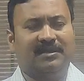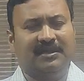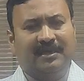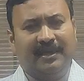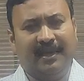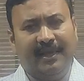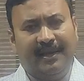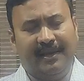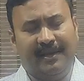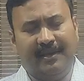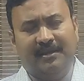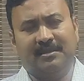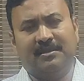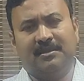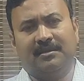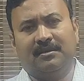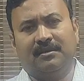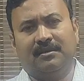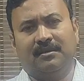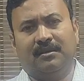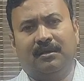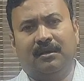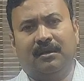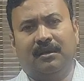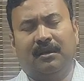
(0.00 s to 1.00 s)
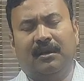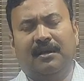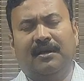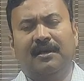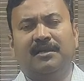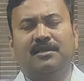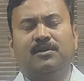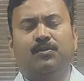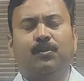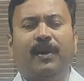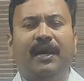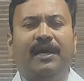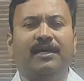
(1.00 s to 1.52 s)
series, it
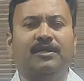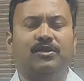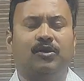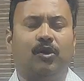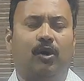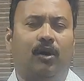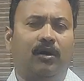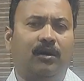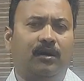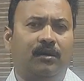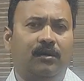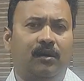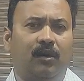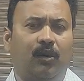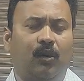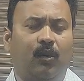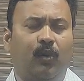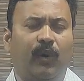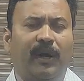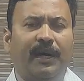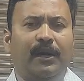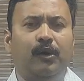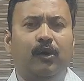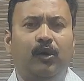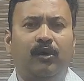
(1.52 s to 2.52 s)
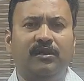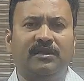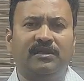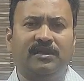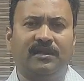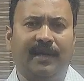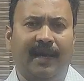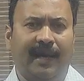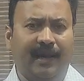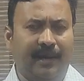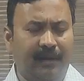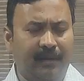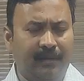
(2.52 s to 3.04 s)
is based on Windows
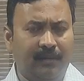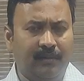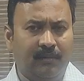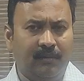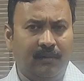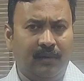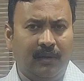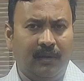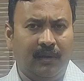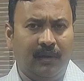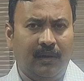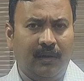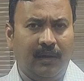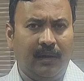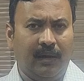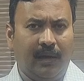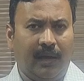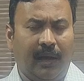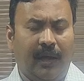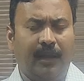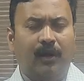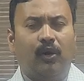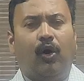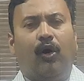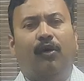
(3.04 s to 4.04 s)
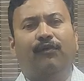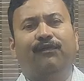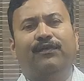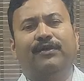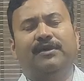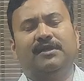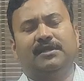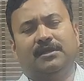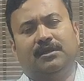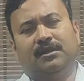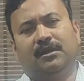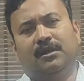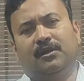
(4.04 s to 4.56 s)
10 and
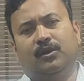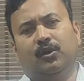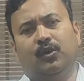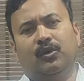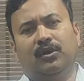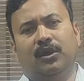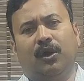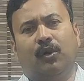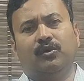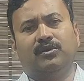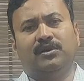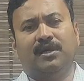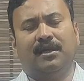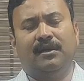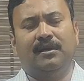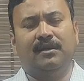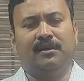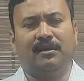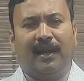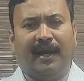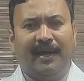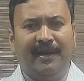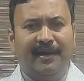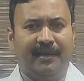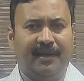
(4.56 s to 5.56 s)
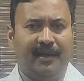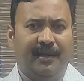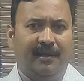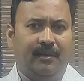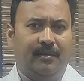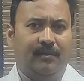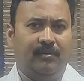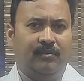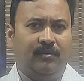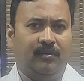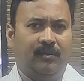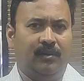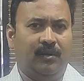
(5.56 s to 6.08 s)
Office 2019.
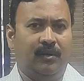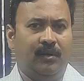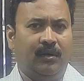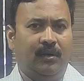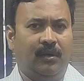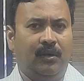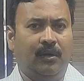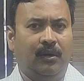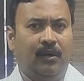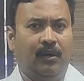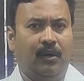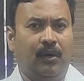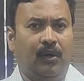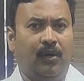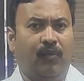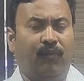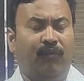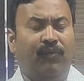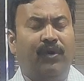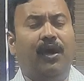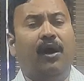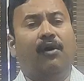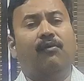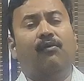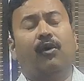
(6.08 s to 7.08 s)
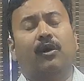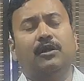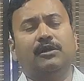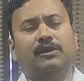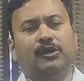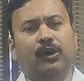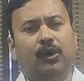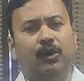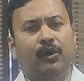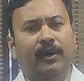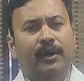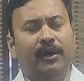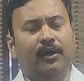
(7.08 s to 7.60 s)
We have
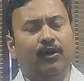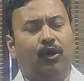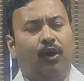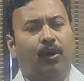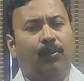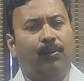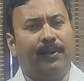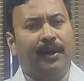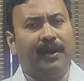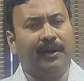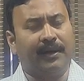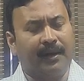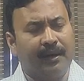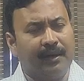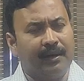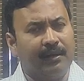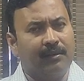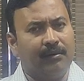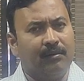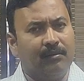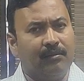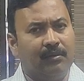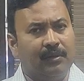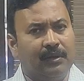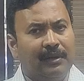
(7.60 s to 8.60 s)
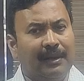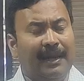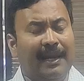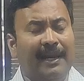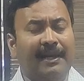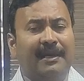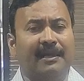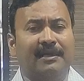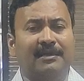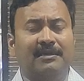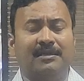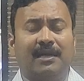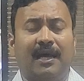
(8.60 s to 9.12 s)
also incorporated
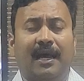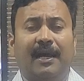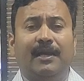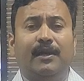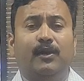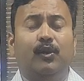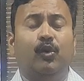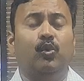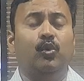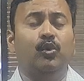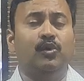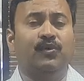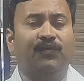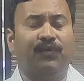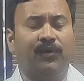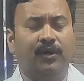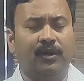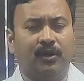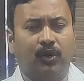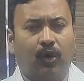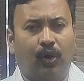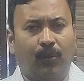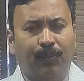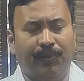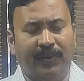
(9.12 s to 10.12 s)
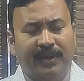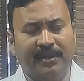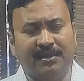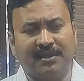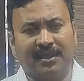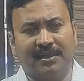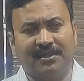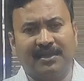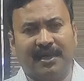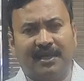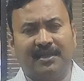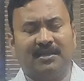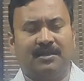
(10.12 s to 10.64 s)
latest and useful topics
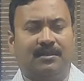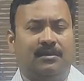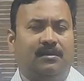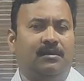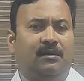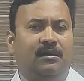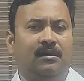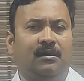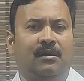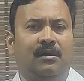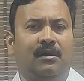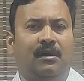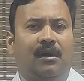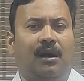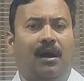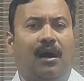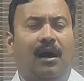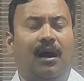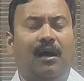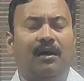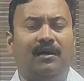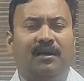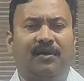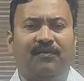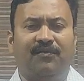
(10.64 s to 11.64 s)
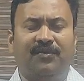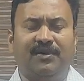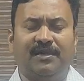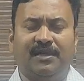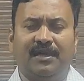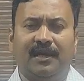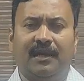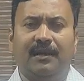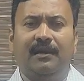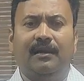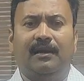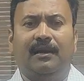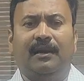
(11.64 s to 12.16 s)
such as
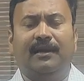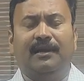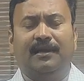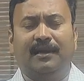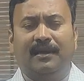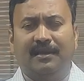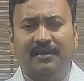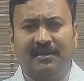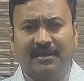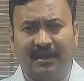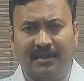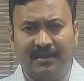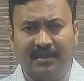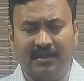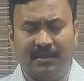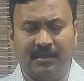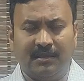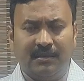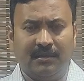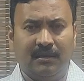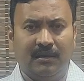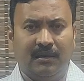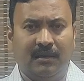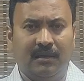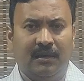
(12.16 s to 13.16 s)
artificial intelligence,